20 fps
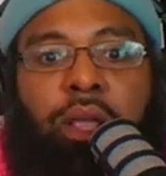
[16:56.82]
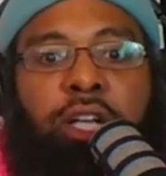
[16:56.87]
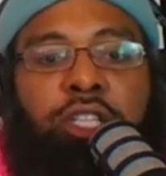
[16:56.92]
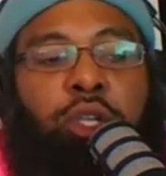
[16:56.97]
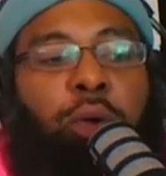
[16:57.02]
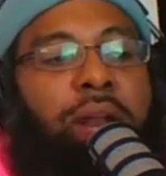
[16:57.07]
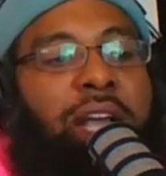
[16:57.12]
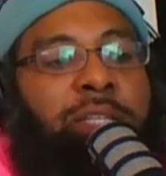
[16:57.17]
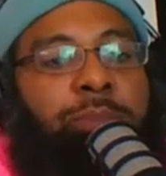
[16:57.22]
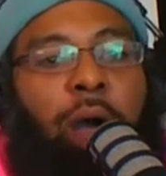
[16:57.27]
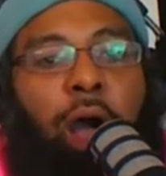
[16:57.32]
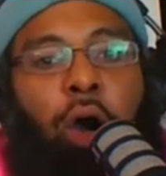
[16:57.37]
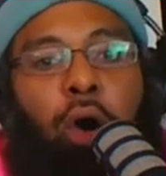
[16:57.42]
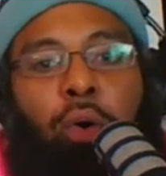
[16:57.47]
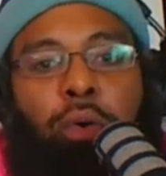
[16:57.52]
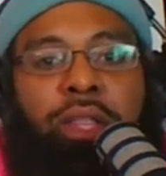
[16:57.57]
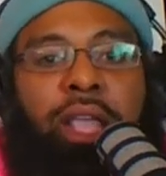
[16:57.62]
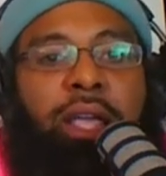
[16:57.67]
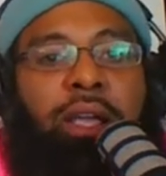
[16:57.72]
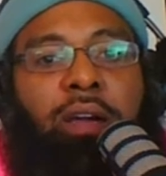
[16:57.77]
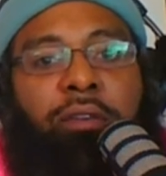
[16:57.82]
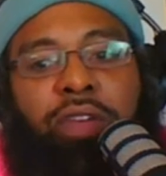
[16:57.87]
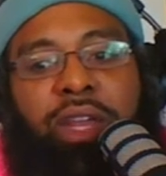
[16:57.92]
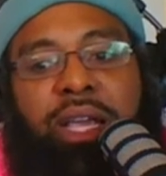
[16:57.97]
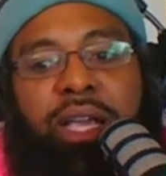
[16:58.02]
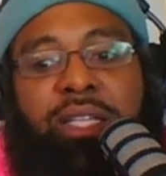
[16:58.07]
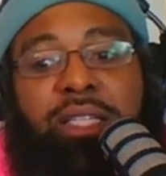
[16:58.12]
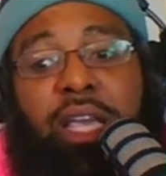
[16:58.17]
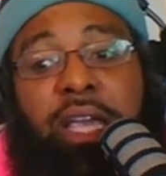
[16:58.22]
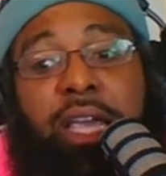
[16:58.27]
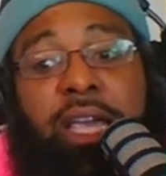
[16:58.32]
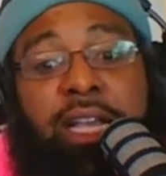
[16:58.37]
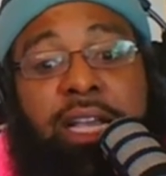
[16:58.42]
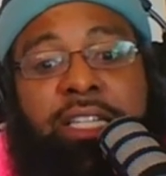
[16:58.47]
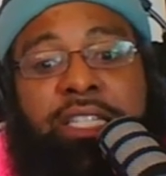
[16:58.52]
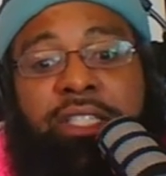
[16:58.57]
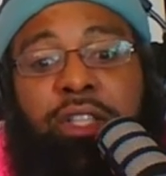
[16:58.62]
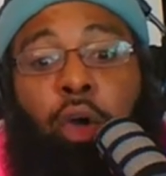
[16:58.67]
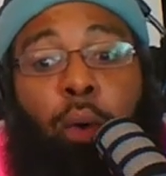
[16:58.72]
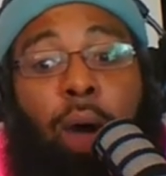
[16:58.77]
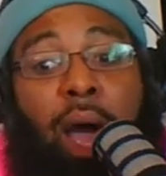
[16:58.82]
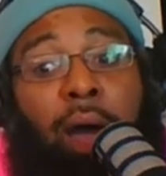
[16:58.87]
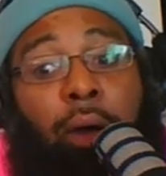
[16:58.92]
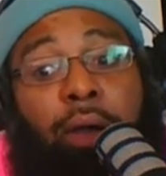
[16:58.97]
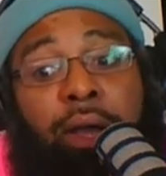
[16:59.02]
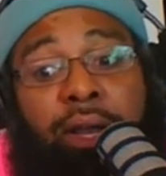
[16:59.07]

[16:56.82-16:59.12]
So that's my whole thing of it is, and he just know how,